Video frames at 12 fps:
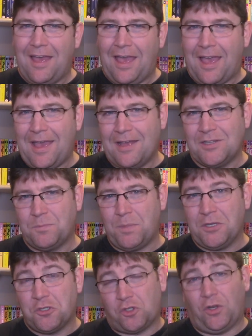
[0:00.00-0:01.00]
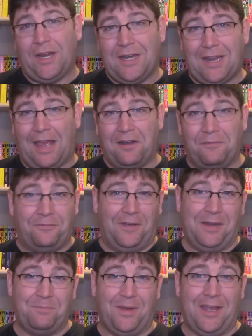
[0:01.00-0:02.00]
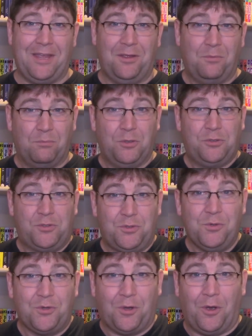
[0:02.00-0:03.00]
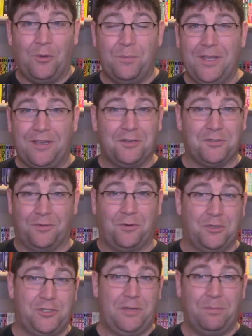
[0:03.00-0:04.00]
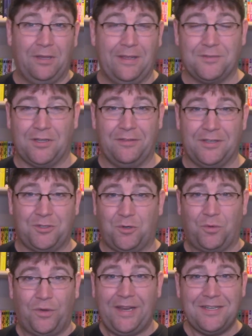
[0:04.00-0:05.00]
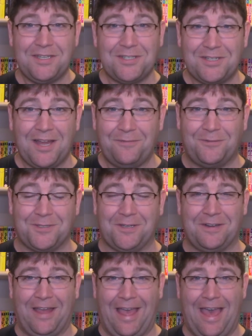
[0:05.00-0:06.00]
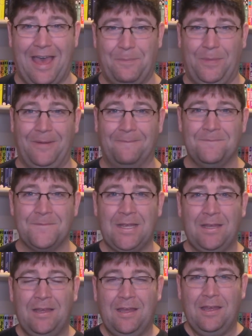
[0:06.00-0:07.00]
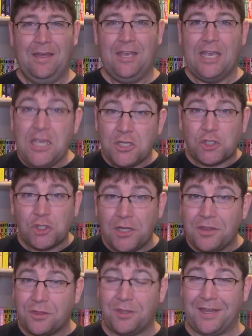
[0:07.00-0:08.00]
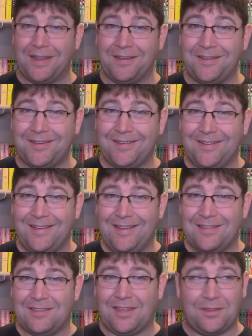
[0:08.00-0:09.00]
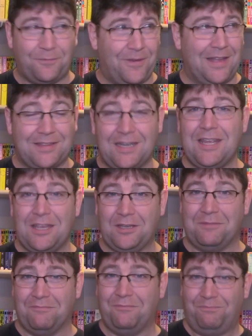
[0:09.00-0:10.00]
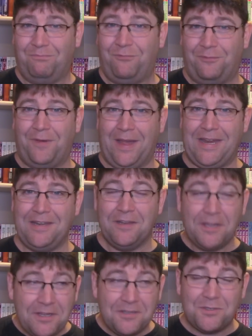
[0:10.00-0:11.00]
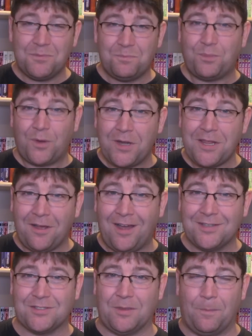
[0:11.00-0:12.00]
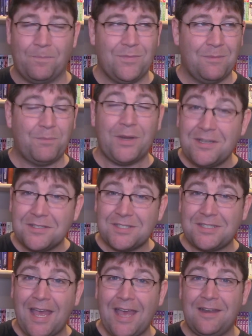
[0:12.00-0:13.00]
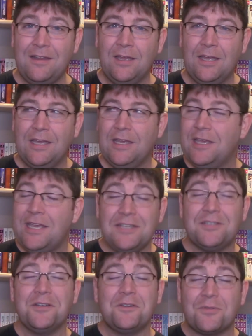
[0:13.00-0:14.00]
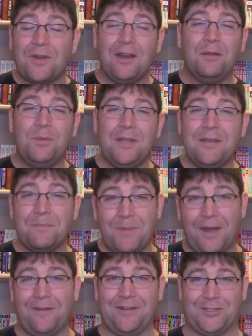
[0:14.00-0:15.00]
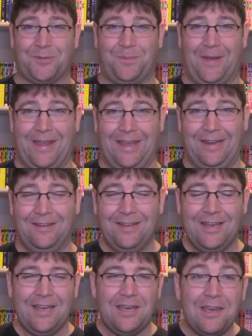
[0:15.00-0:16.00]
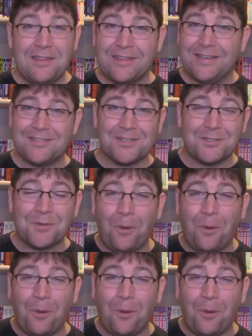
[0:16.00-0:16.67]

has been trained how to fight by Mutsuko because, of course, she believes all this crazy stuff is going to happen. He should think that the fact that he can fight is pretty awesome, but instead, he's incredibly embarrassed by it. He thinks it's